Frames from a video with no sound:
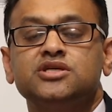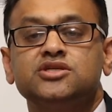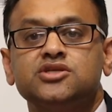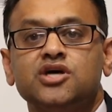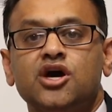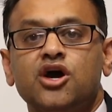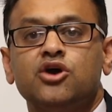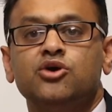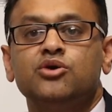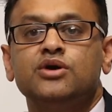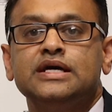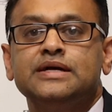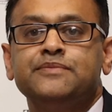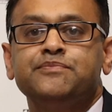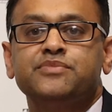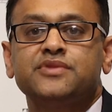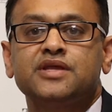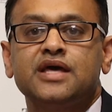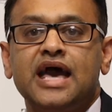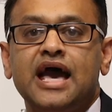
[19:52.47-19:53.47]
So
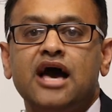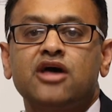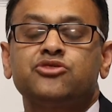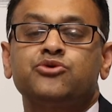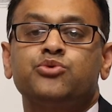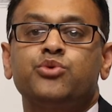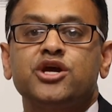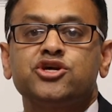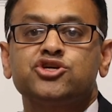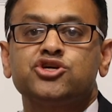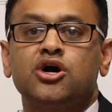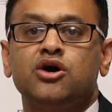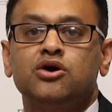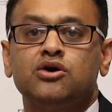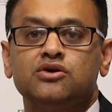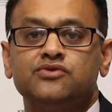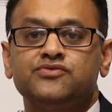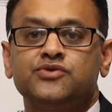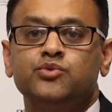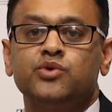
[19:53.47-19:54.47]
our
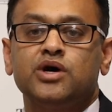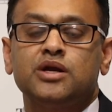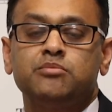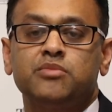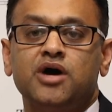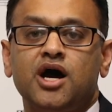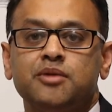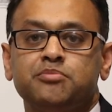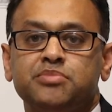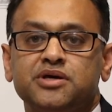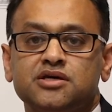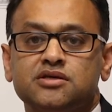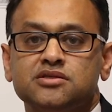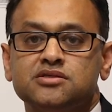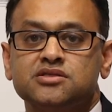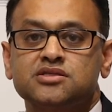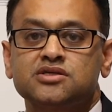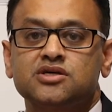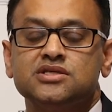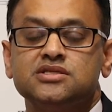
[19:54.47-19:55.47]
threshold for what might be
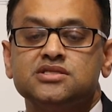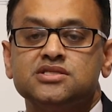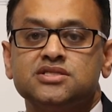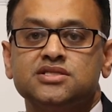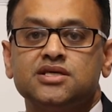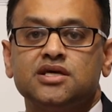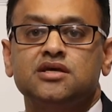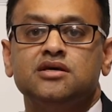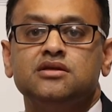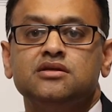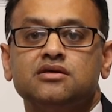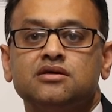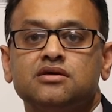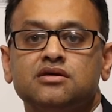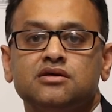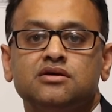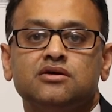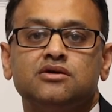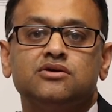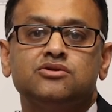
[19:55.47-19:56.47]
considered
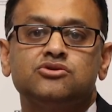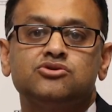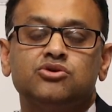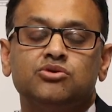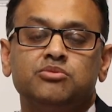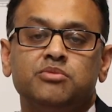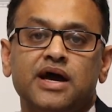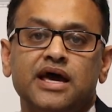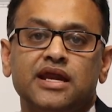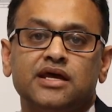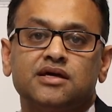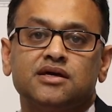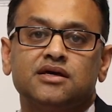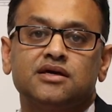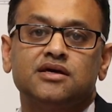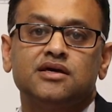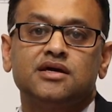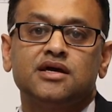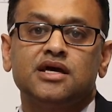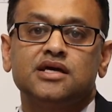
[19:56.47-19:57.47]
traumatic
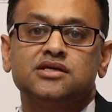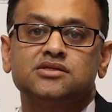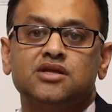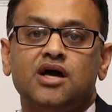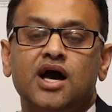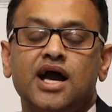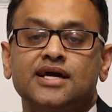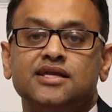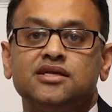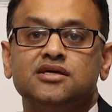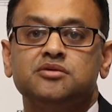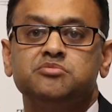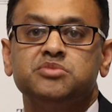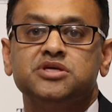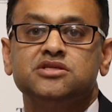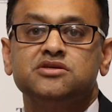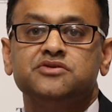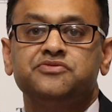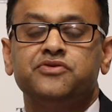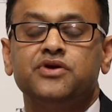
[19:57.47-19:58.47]
is likely to be
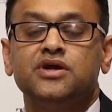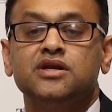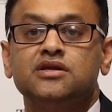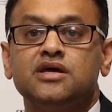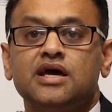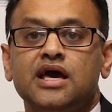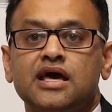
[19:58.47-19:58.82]
different,